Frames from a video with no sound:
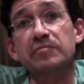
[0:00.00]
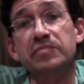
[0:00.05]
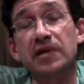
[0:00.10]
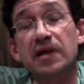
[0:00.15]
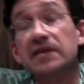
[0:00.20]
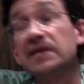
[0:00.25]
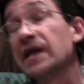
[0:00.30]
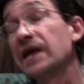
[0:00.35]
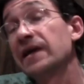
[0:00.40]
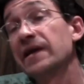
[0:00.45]

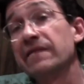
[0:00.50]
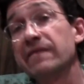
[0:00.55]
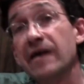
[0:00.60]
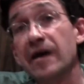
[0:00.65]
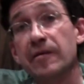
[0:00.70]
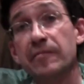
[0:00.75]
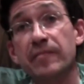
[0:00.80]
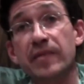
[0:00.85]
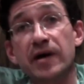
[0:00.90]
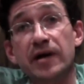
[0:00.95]
bloodletting
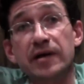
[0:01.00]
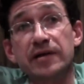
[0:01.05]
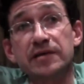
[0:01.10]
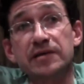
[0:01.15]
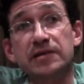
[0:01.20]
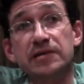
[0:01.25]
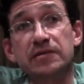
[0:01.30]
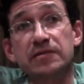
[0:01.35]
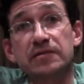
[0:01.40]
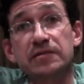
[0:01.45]
them,
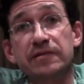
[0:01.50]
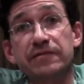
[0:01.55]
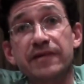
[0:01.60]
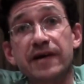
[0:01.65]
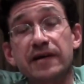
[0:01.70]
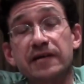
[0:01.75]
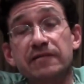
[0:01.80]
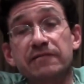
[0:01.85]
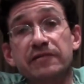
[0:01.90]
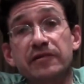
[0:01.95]
you
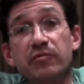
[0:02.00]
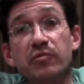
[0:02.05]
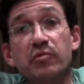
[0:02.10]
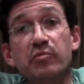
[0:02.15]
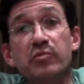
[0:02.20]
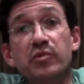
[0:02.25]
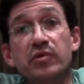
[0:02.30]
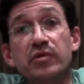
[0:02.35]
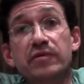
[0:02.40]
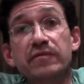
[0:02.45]
effectively
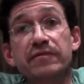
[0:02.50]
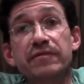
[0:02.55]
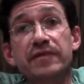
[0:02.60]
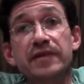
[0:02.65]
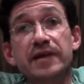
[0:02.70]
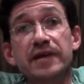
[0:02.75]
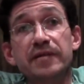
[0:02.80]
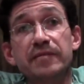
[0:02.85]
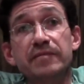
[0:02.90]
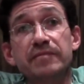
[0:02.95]
remove
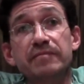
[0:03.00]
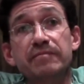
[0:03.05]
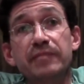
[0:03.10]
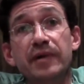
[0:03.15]
the